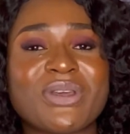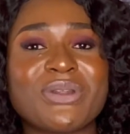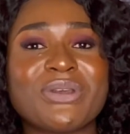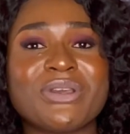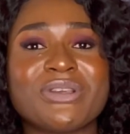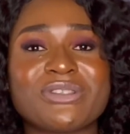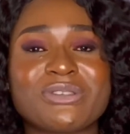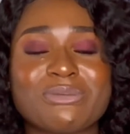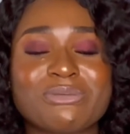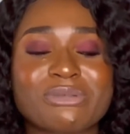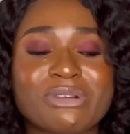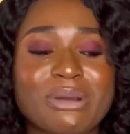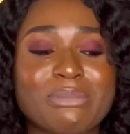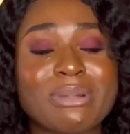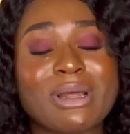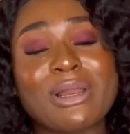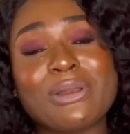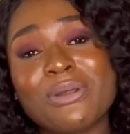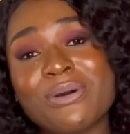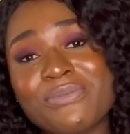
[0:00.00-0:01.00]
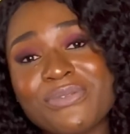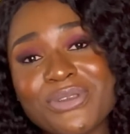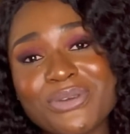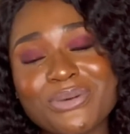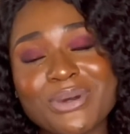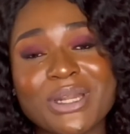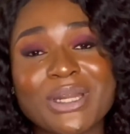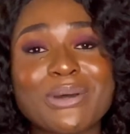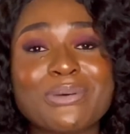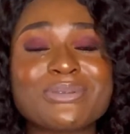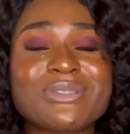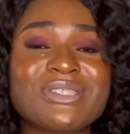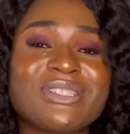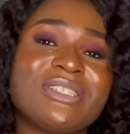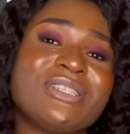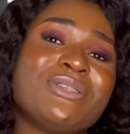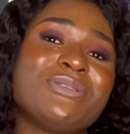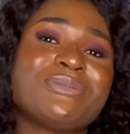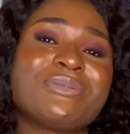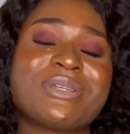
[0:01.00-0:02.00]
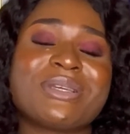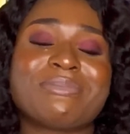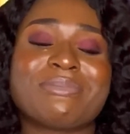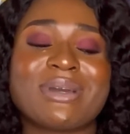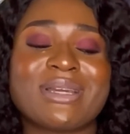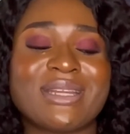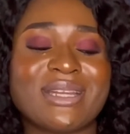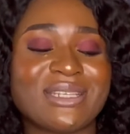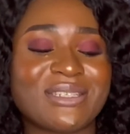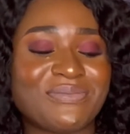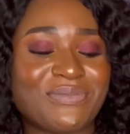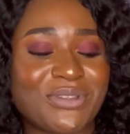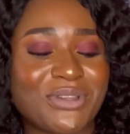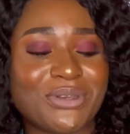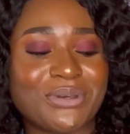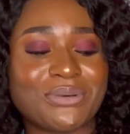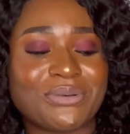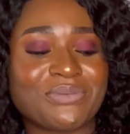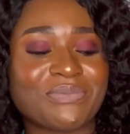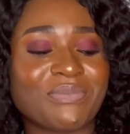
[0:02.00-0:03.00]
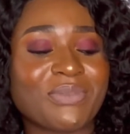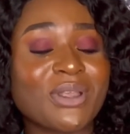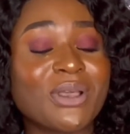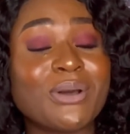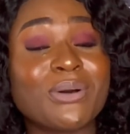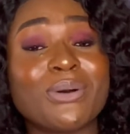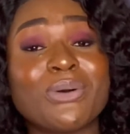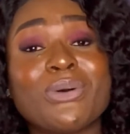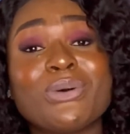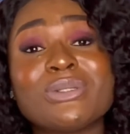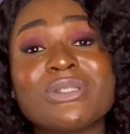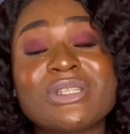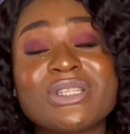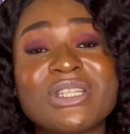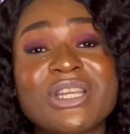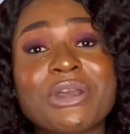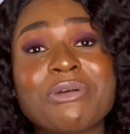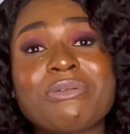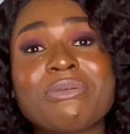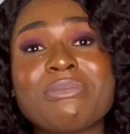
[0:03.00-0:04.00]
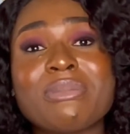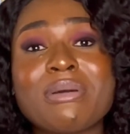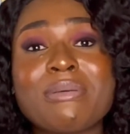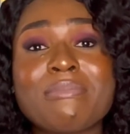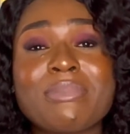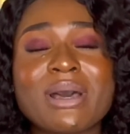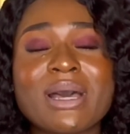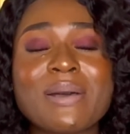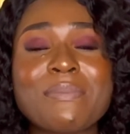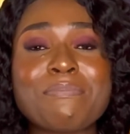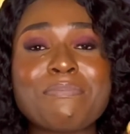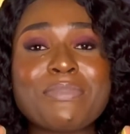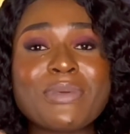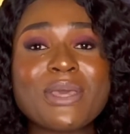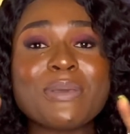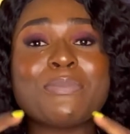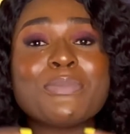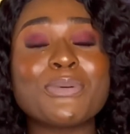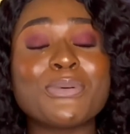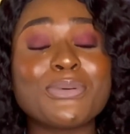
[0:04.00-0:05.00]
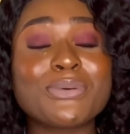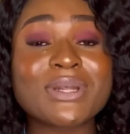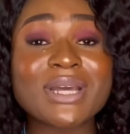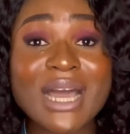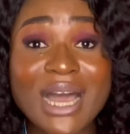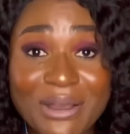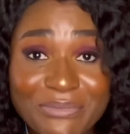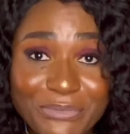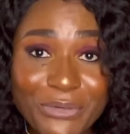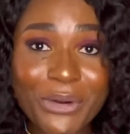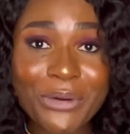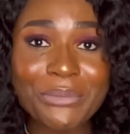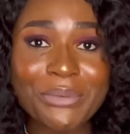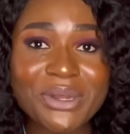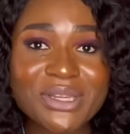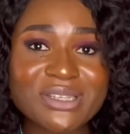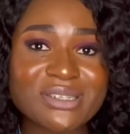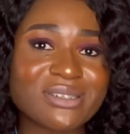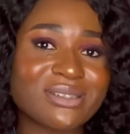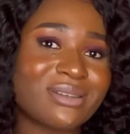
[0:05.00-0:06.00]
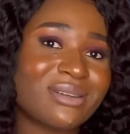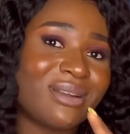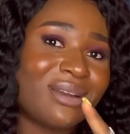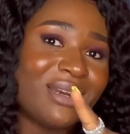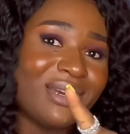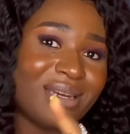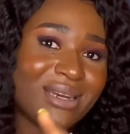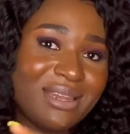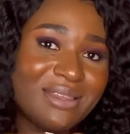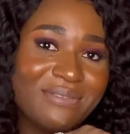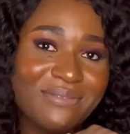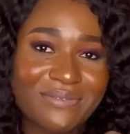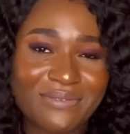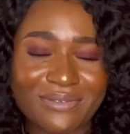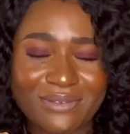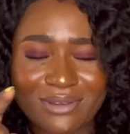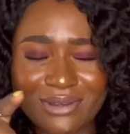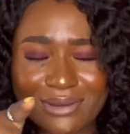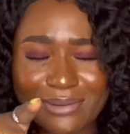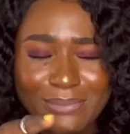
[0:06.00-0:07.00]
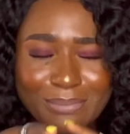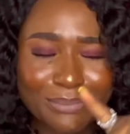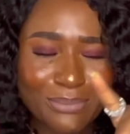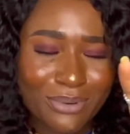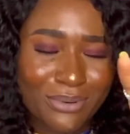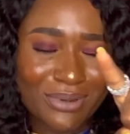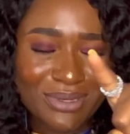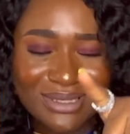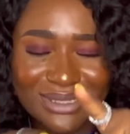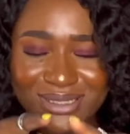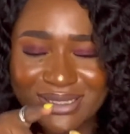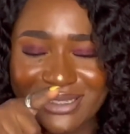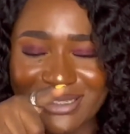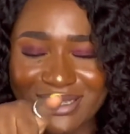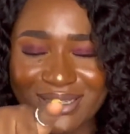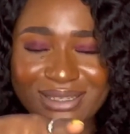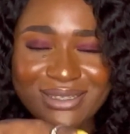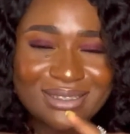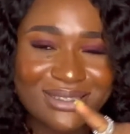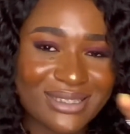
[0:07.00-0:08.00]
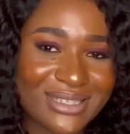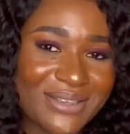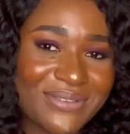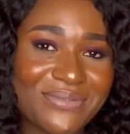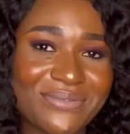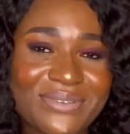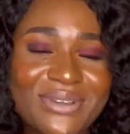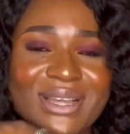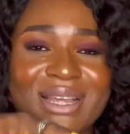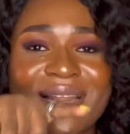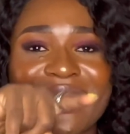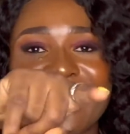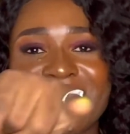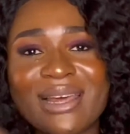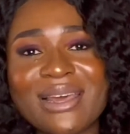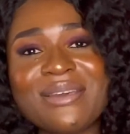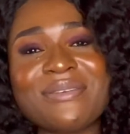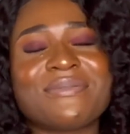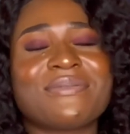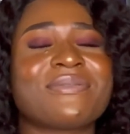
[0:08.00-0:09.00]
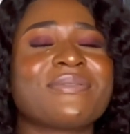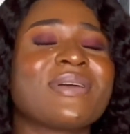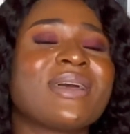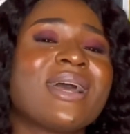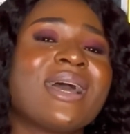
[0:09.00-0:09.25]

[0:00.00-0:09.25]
not yet subscribed. I love you, and I'll see you in my next video. Until then, remember, be bold, have courage, live a positive life.